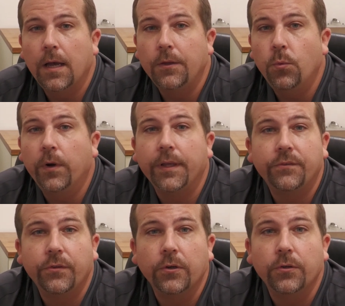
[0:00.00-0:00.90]
you want to
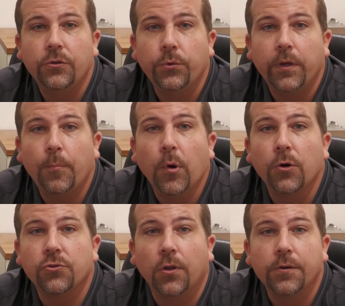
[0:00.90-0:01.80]
consider doing a
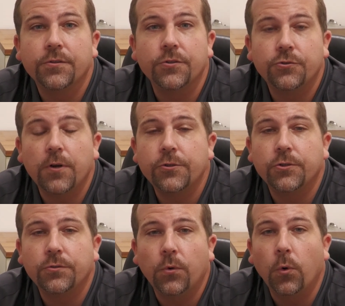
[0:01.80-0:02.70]
partial arch
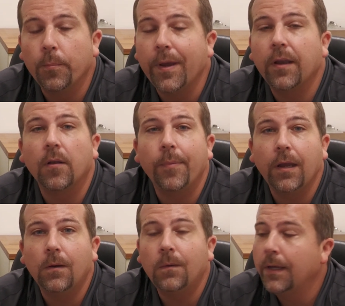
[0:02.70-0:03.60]
construction or panel to
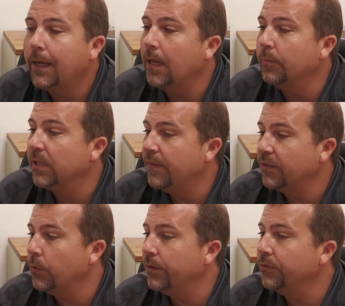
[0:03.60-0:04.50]
panel, and I believe
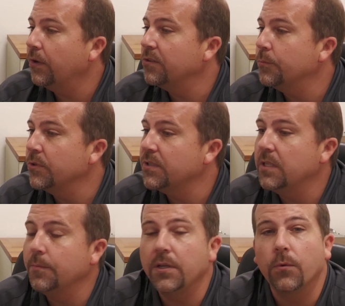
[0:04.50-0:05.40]
that's what this customer is
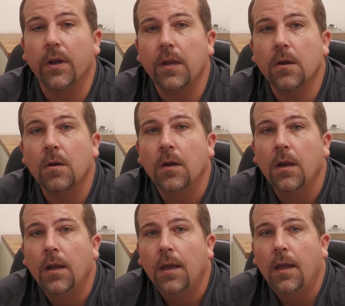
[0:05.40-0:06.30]
attempting right here.
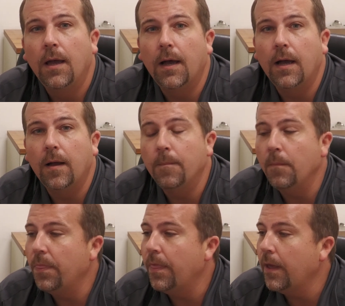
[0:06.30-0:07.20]

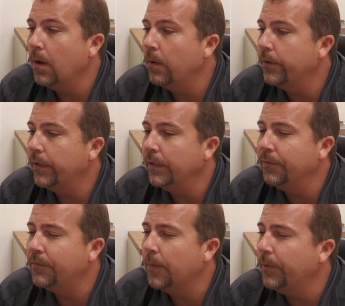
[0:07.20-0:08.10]
They are going to
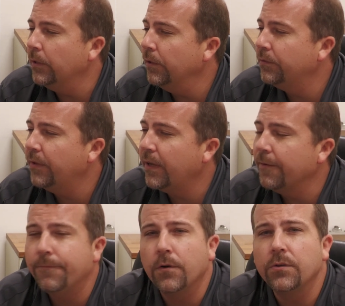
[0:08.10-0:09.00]
lift up, it looks like at
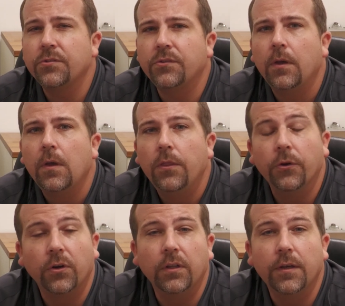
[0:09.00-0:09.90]
first,
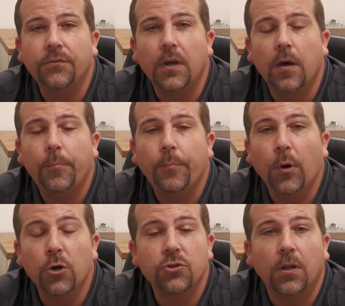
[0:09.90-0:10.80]
they're going to lift up
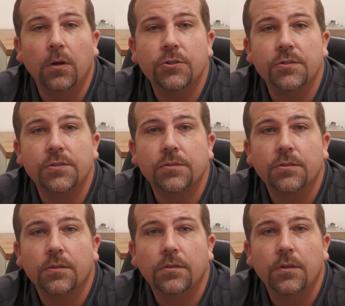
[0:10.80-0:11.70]
partial arches
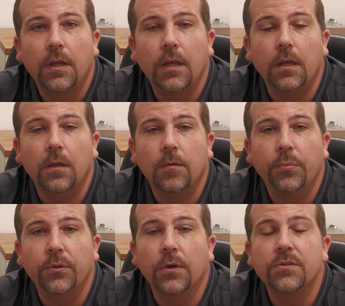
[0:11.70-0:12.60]
and
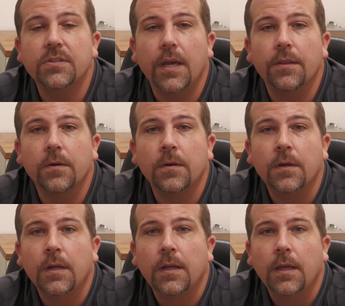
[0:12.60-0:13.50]
put those together,
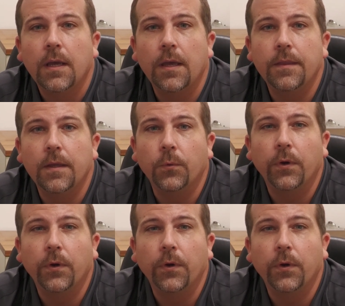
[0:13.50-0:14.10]
and then we'll